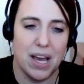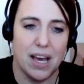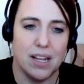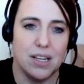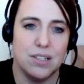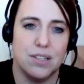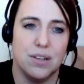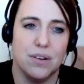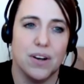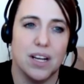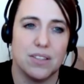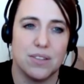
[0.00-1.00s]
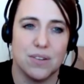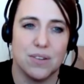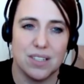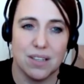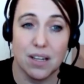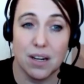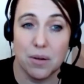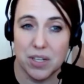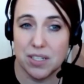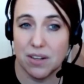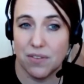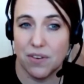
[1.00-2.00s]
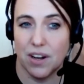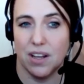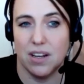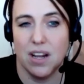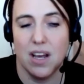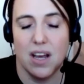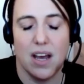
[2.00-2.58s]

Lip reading: added to it, so it is a little bit different.